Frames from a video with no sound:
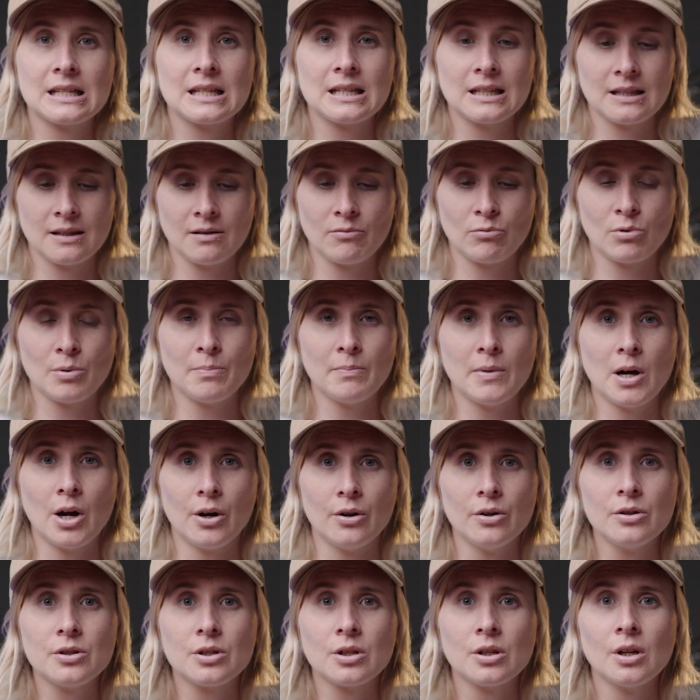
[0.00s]
to the
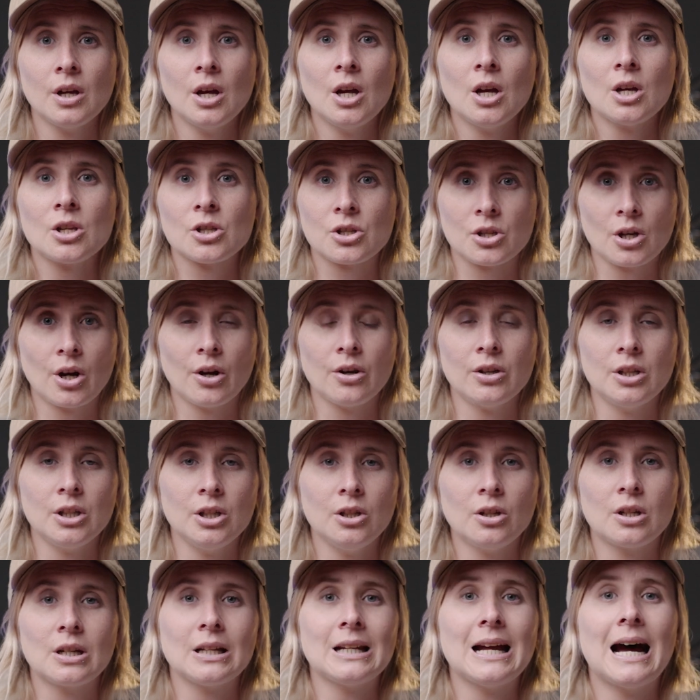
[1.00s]
remote so that
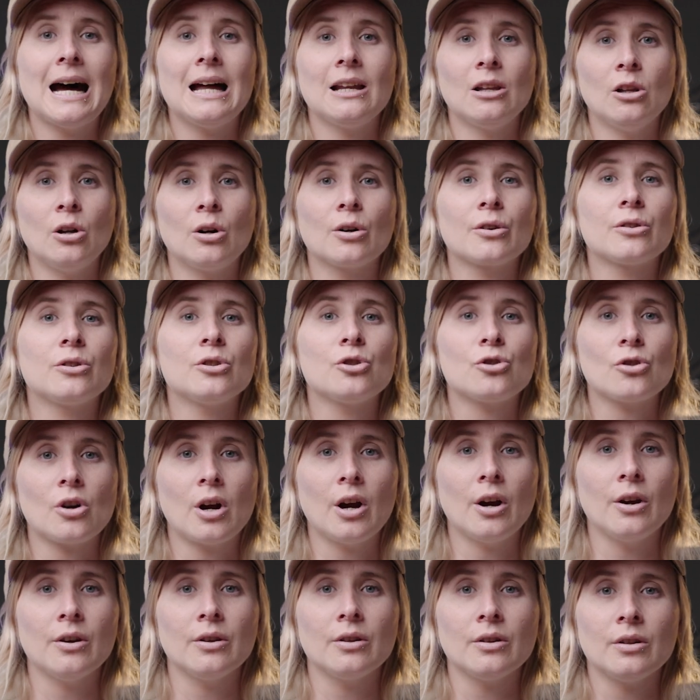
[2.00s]
you can unlock the
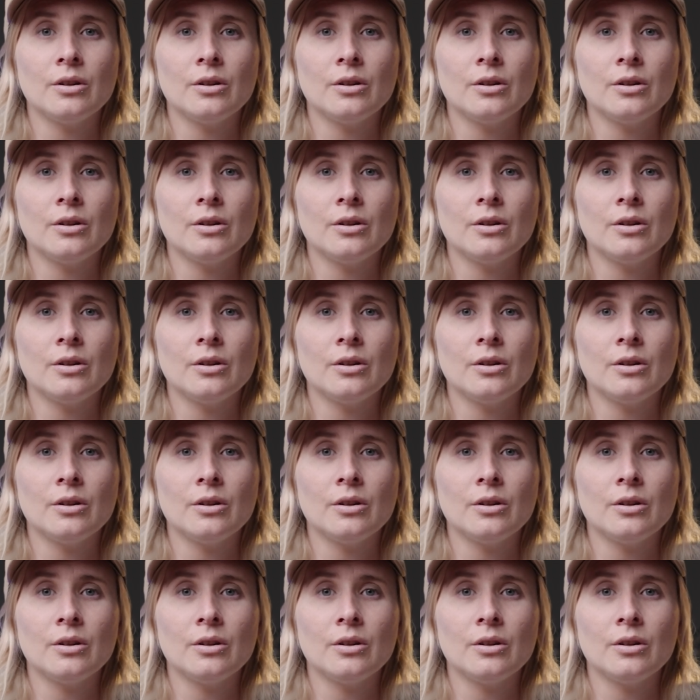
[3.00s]
drone.